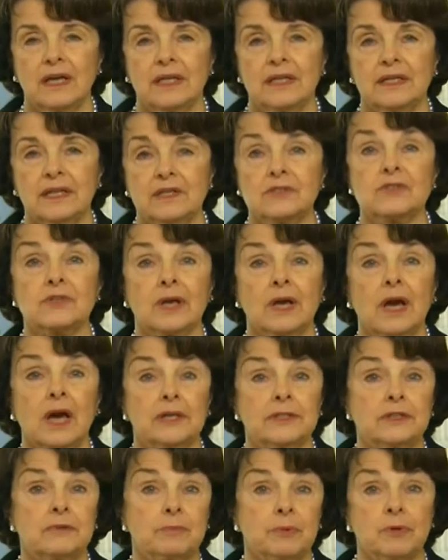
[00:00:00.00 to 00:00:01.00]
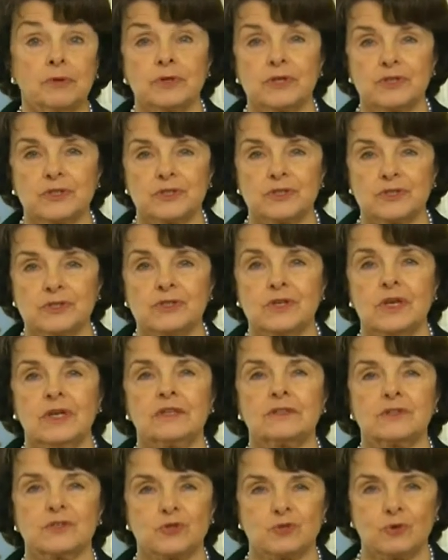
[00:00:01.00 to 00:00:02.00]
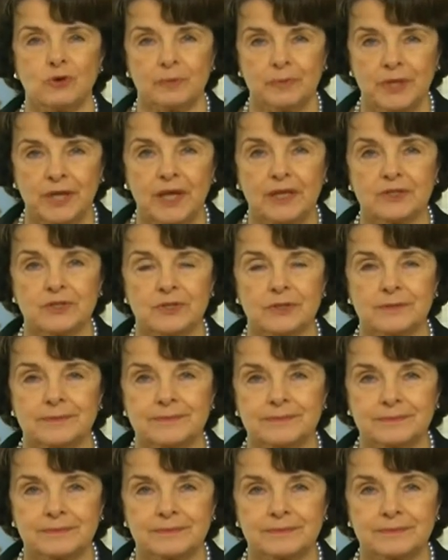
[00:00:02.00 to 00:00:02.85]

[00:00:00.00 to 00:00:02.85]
it is a kind of pernicious discrimination.